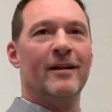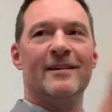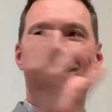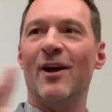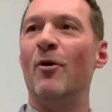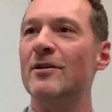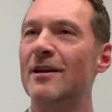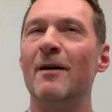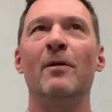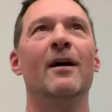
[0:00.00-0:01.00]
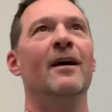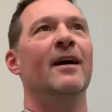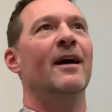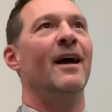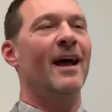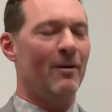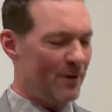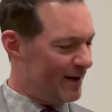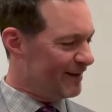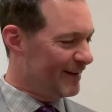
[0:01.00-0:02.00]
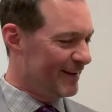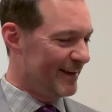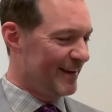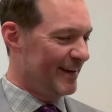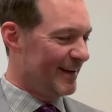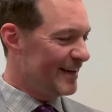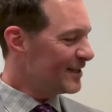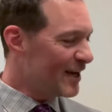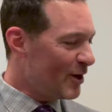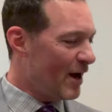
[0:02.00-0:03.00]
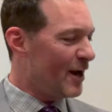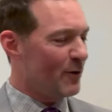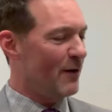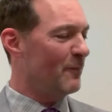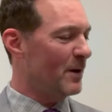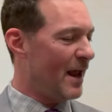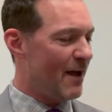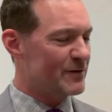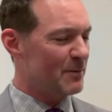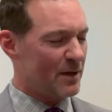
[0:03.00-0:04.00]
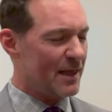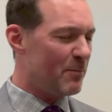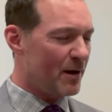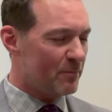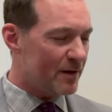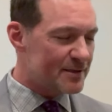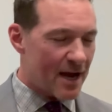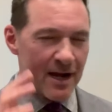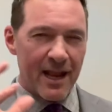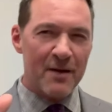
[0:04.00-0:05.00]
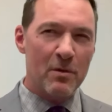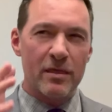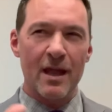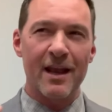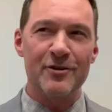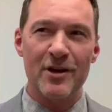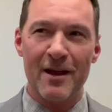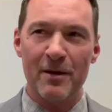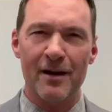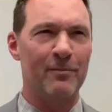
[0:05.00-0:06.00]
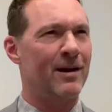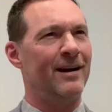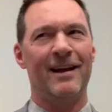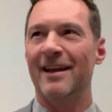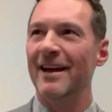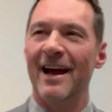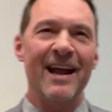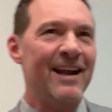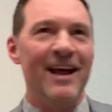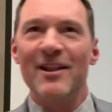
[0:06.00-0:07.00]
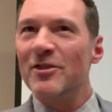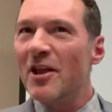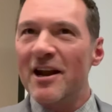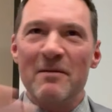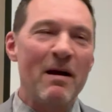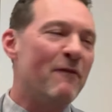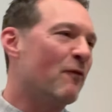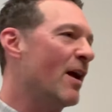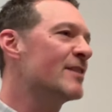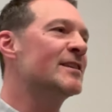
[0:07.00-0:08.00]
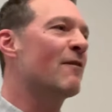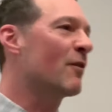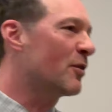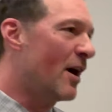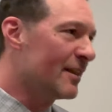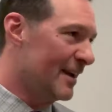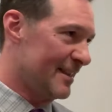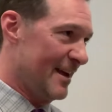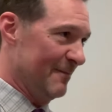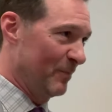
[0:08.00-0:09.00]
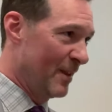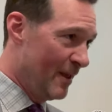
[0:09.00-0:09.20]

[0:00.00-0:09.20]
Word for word: this thing hoists up. And I'm like, he's like, you know, I don't know if I'm going to have something like that, but I'm, it's kind of getting me thinking, Jaime. And I'm kind of like, again, none of my friends ever thought like that.